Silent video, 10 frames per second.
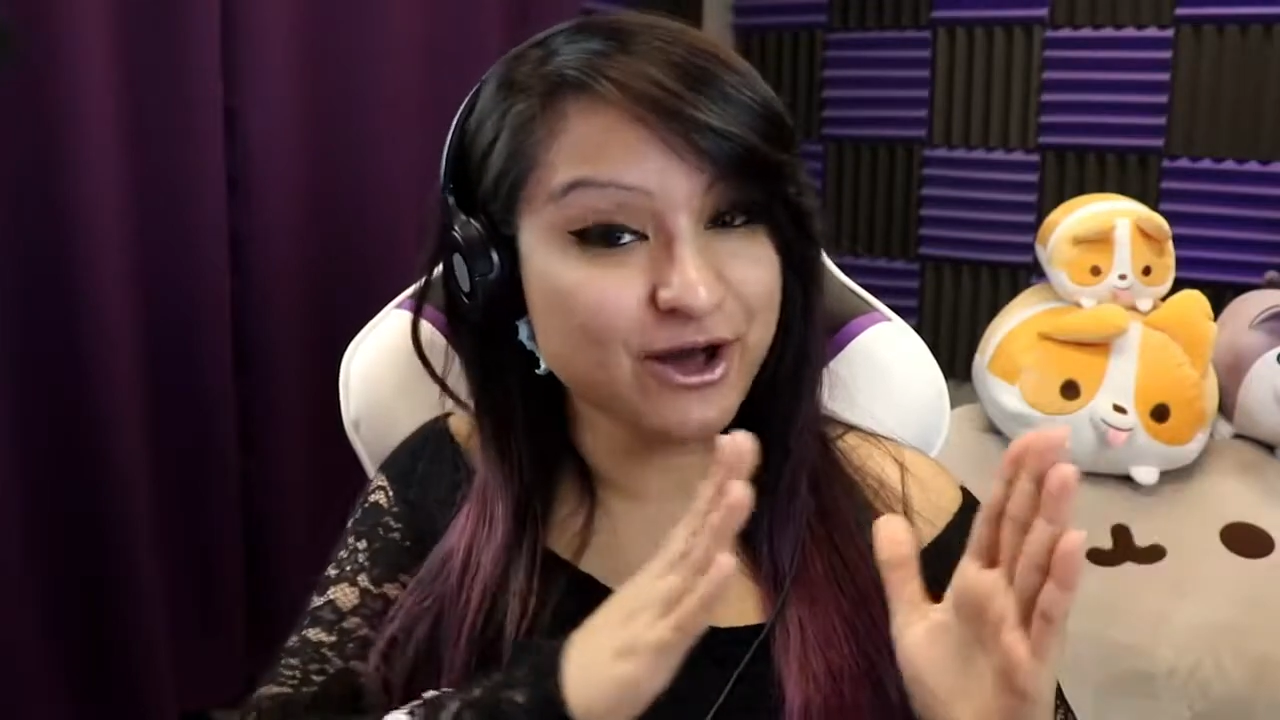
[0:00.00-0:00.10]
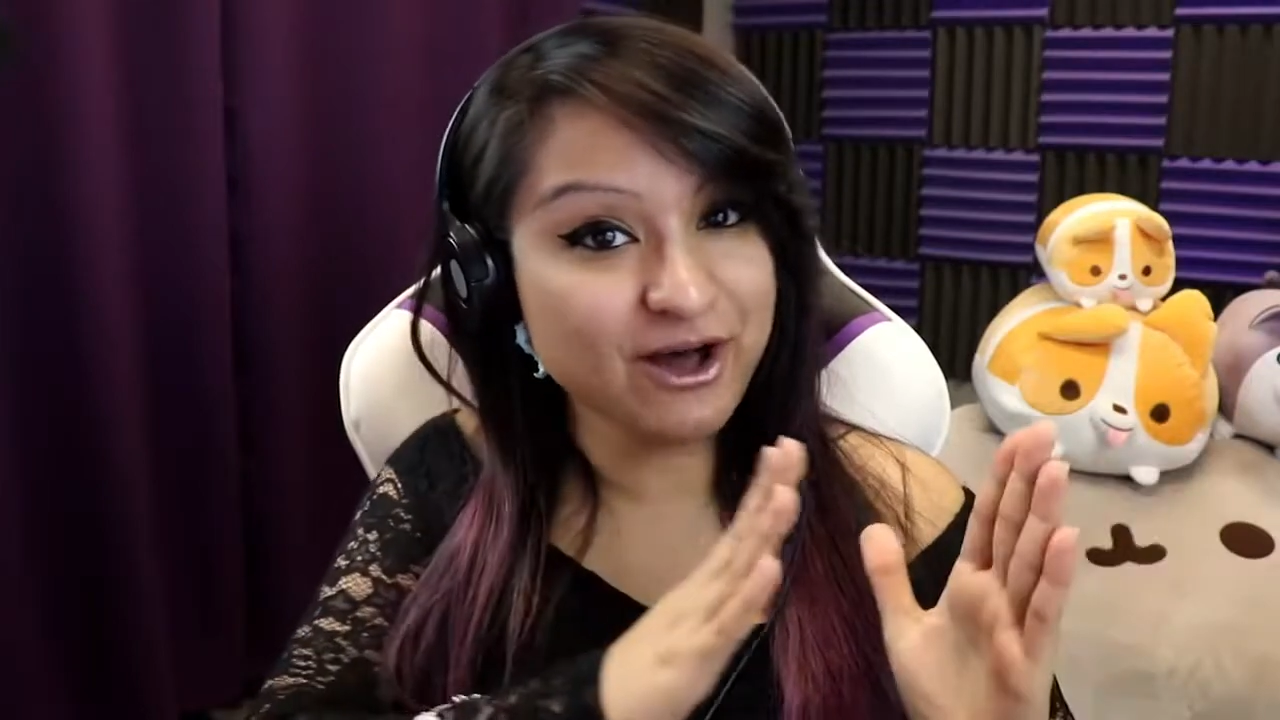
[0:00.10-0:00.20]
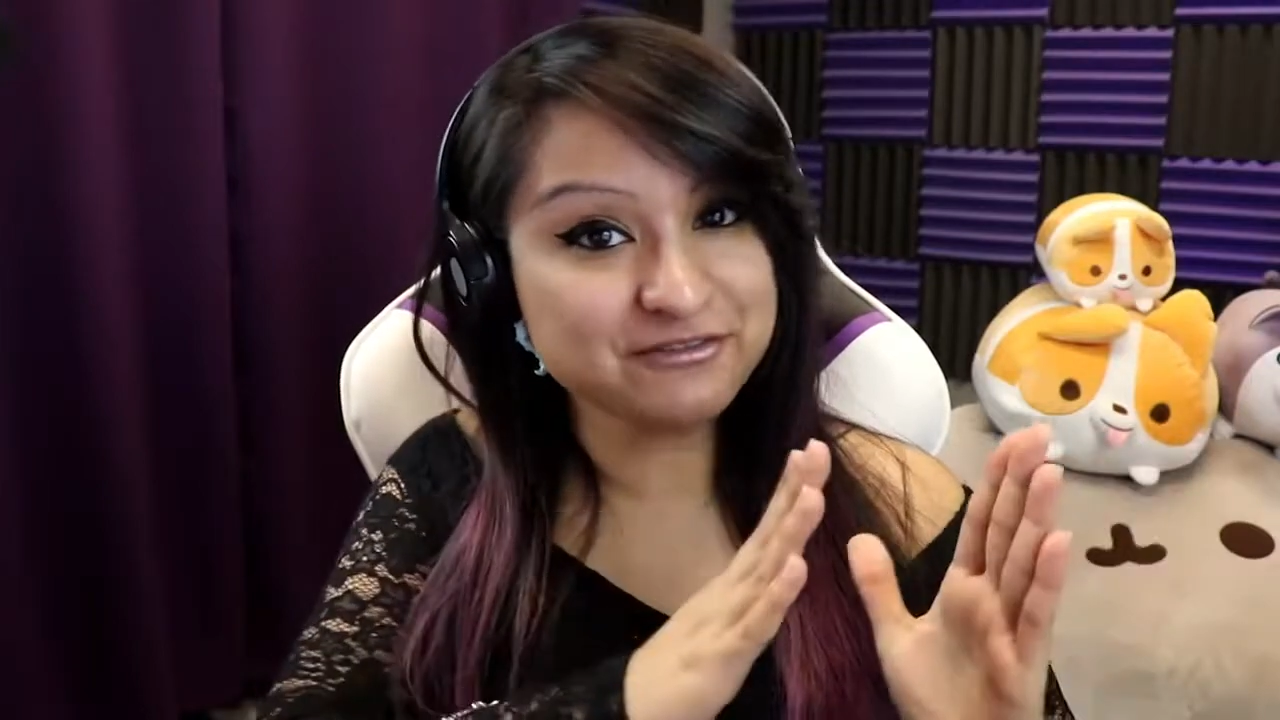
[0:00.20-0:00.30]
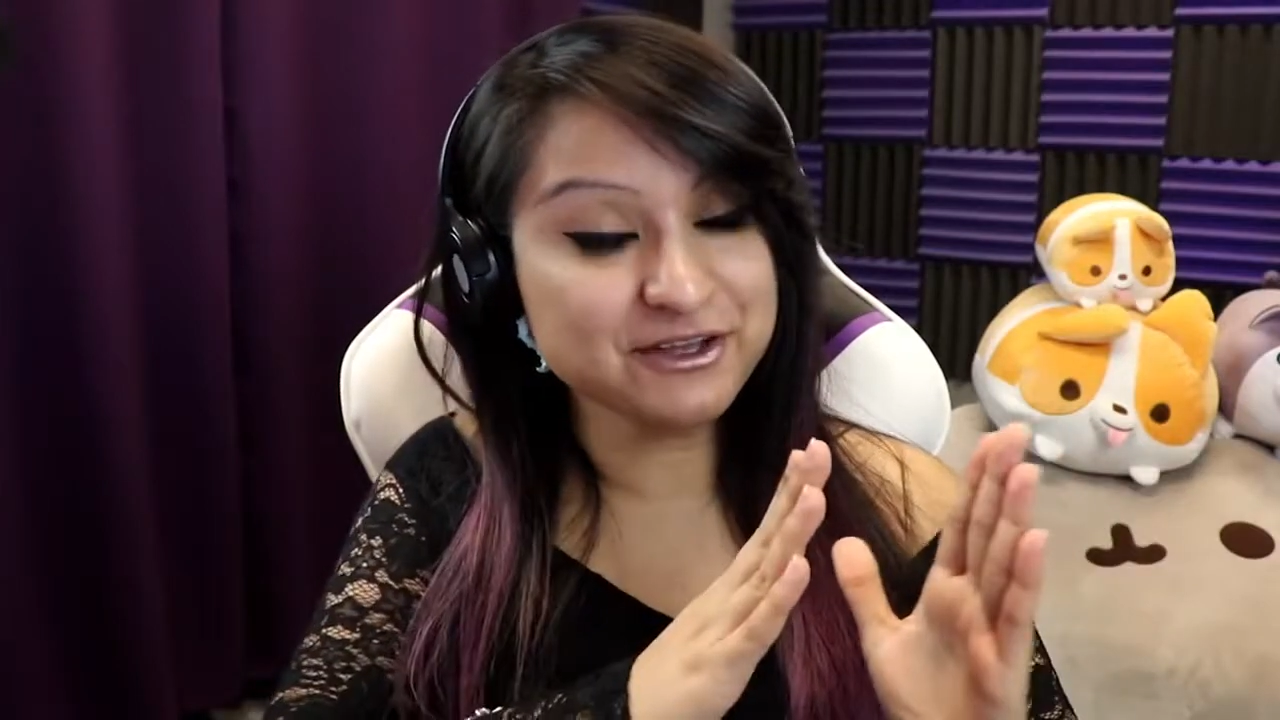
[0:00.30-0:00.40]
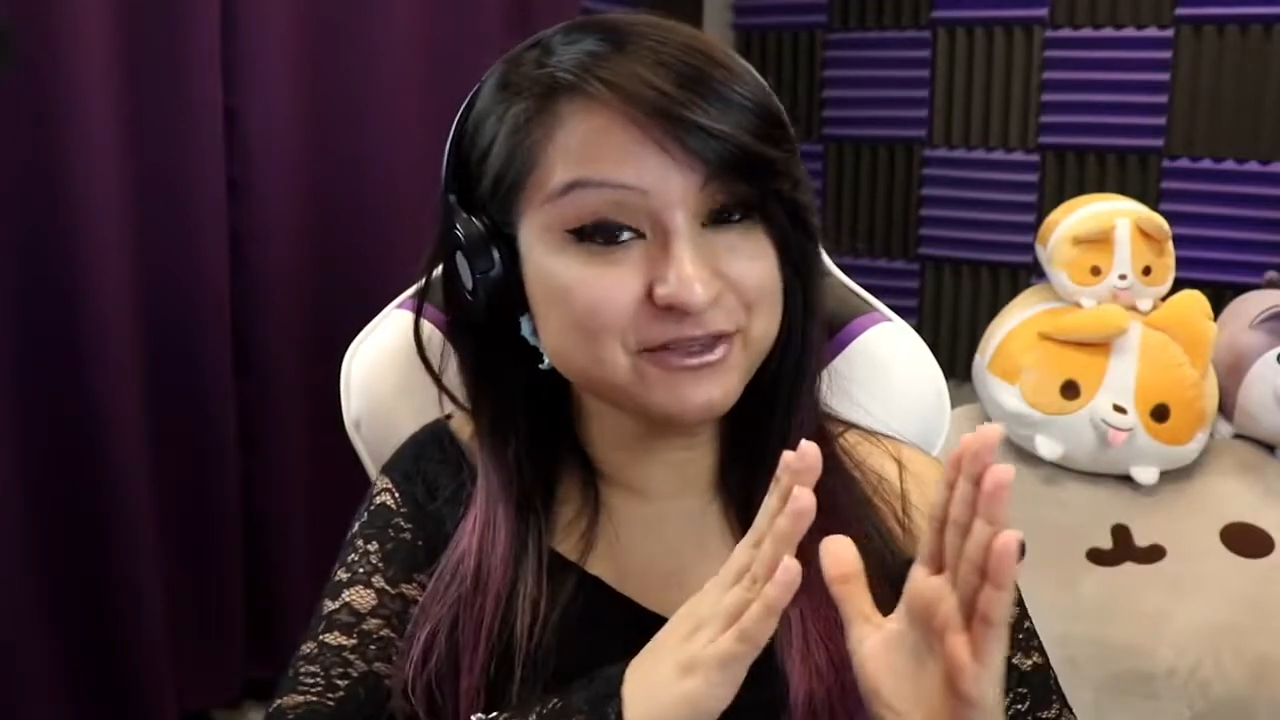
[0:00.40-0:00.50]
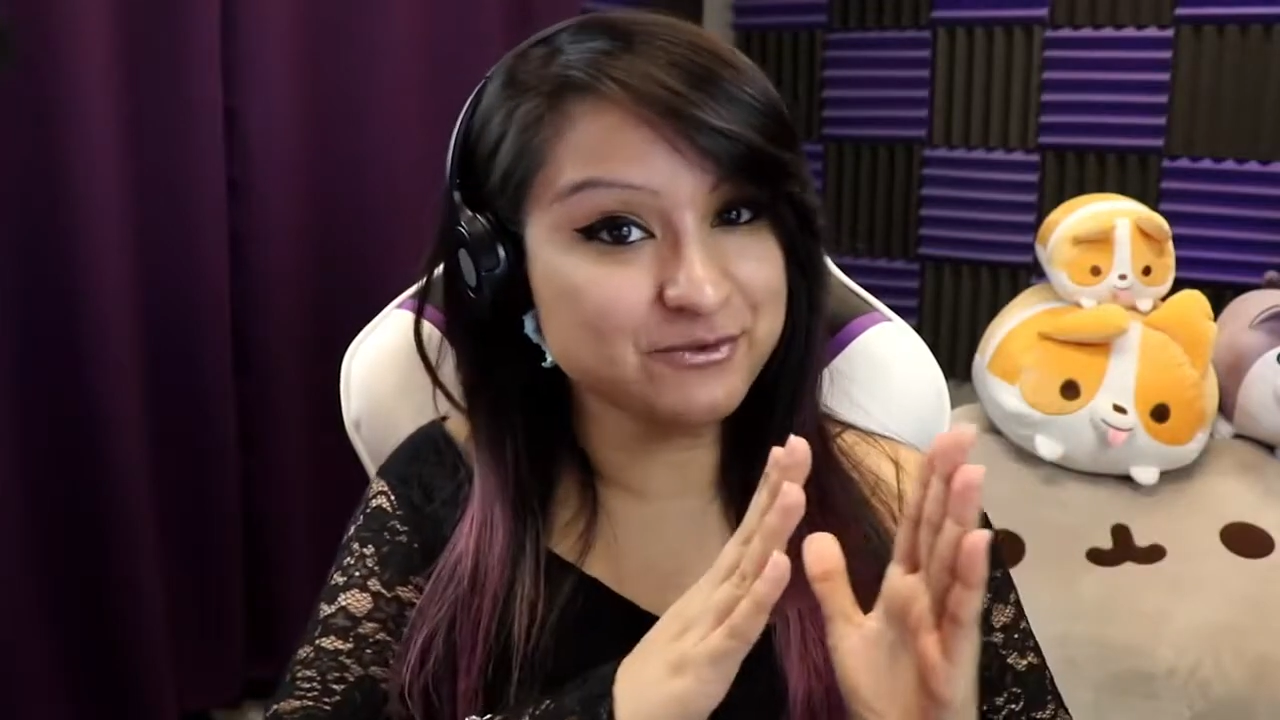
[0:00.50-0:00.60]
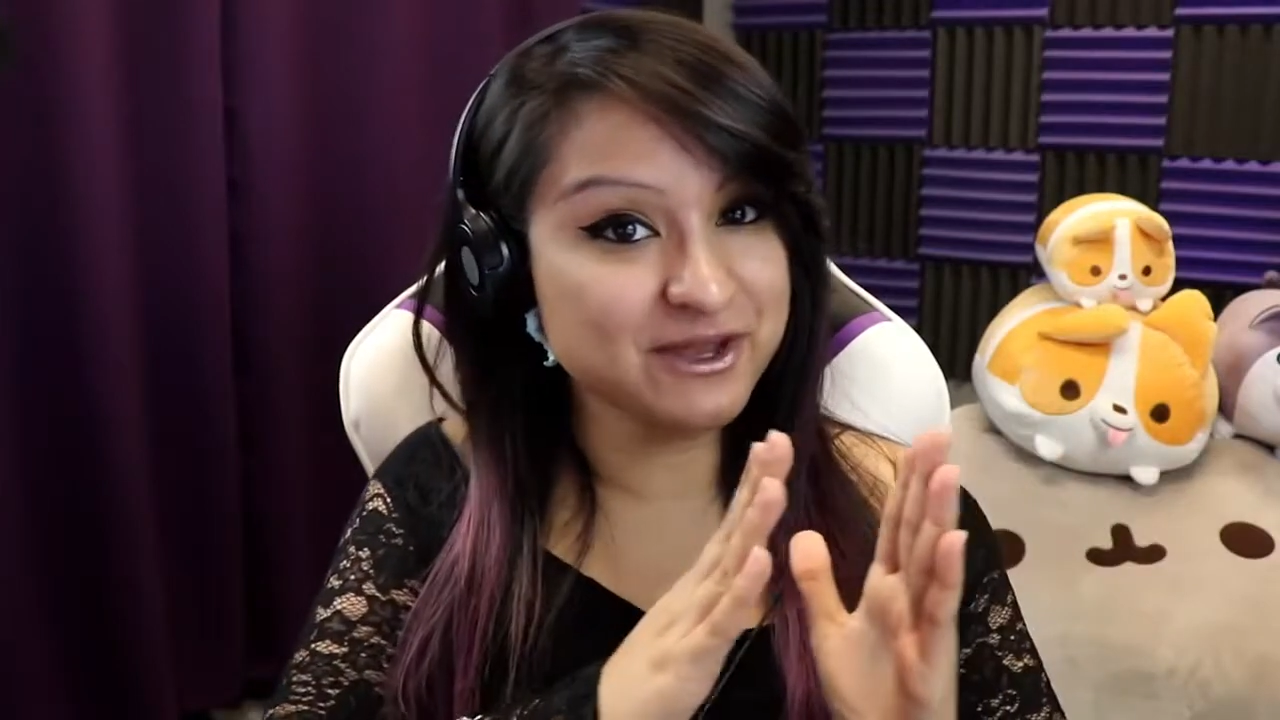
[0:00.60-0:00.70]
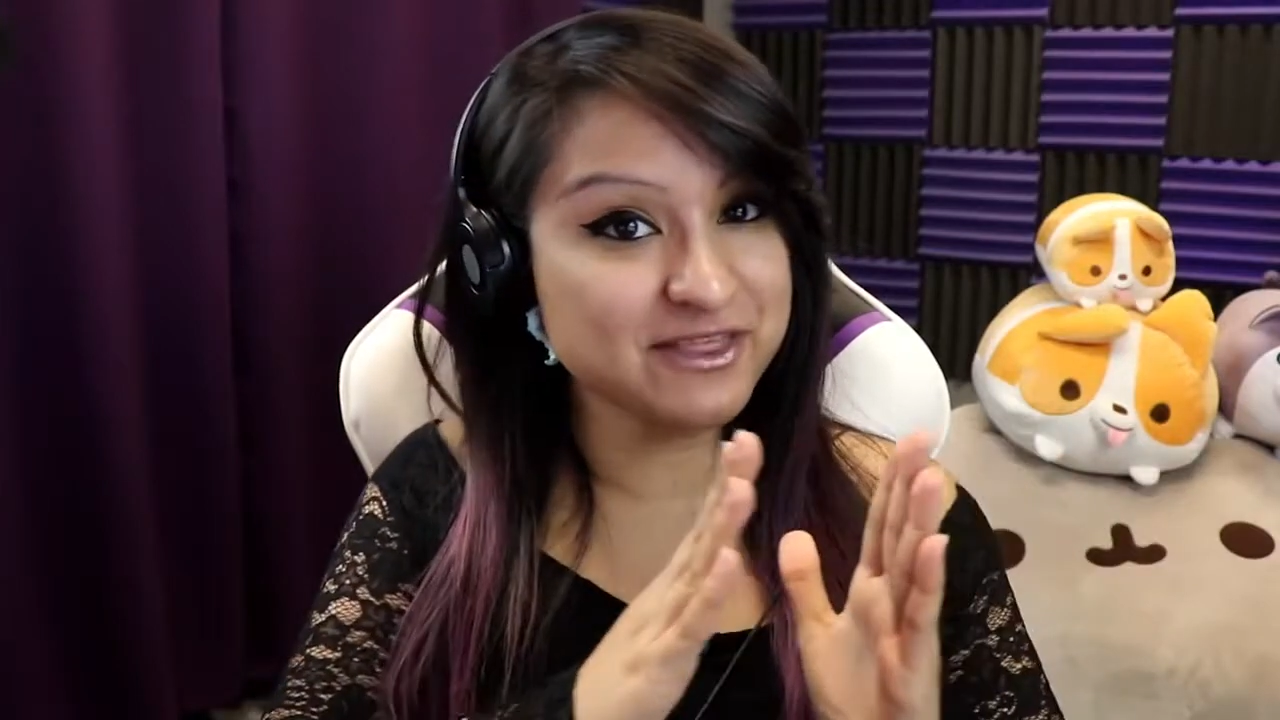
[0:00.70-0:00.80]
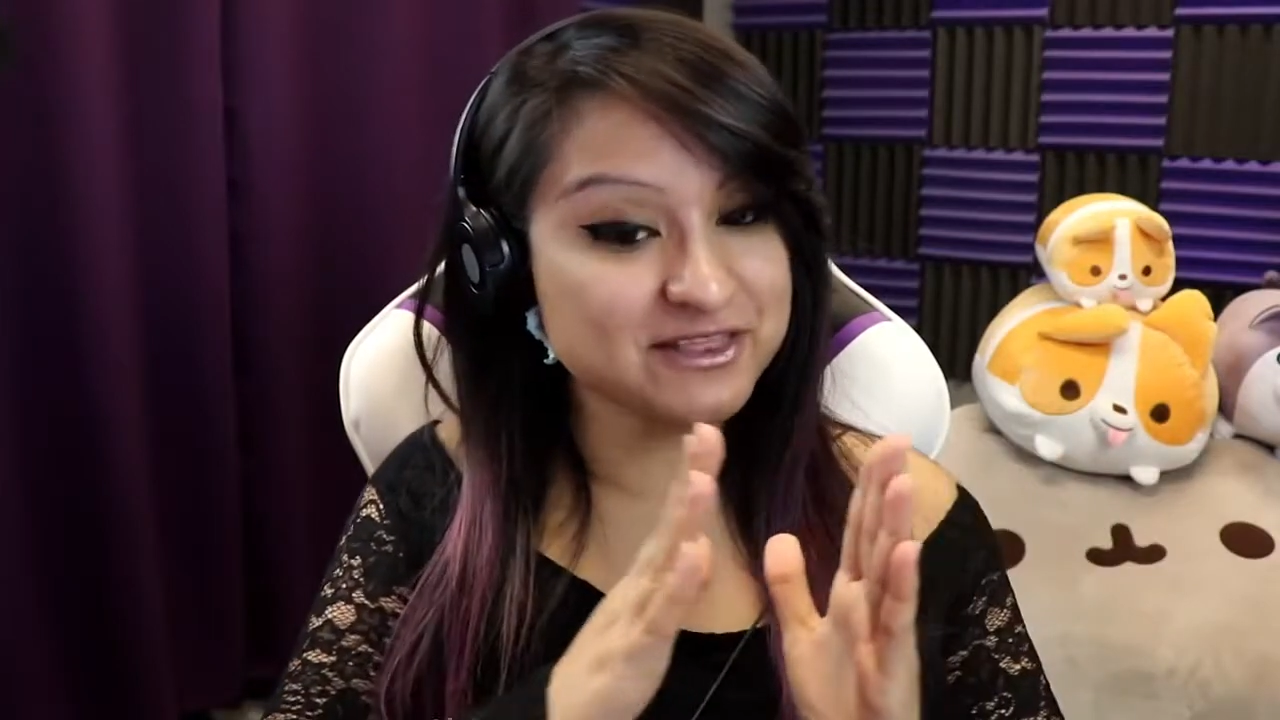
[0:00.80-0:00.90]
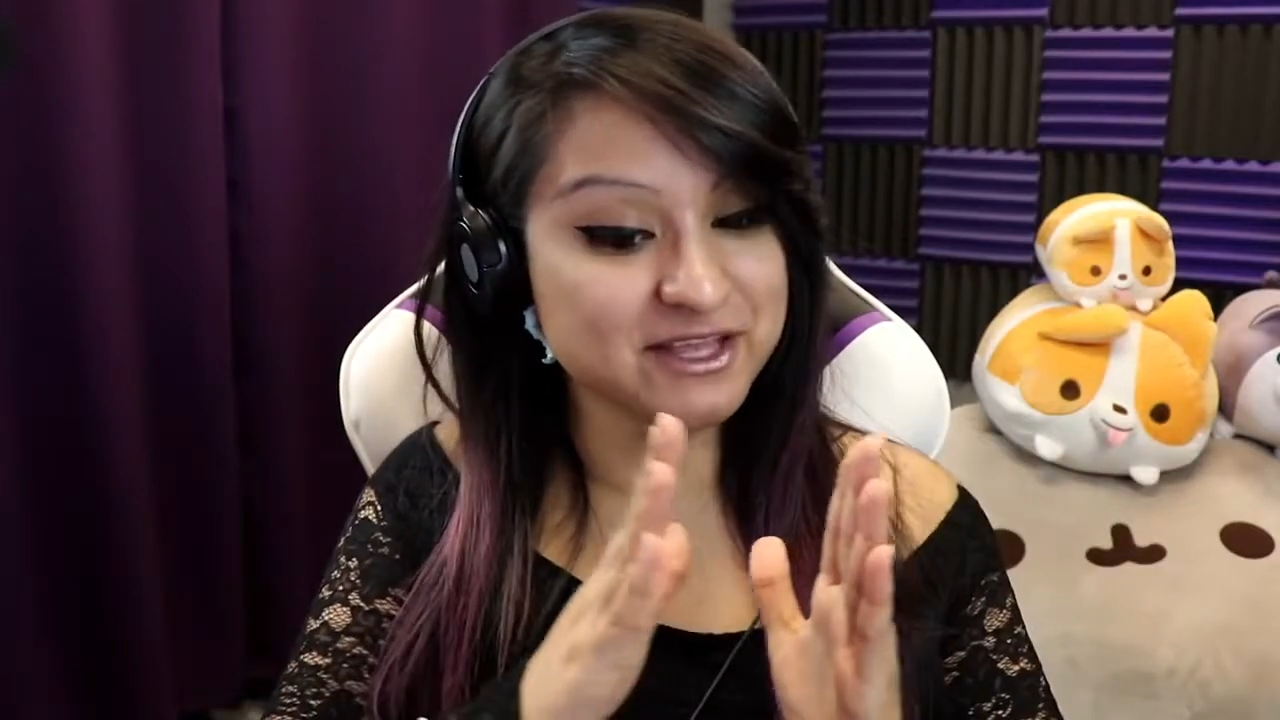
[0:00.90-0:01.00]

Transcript: off like the way that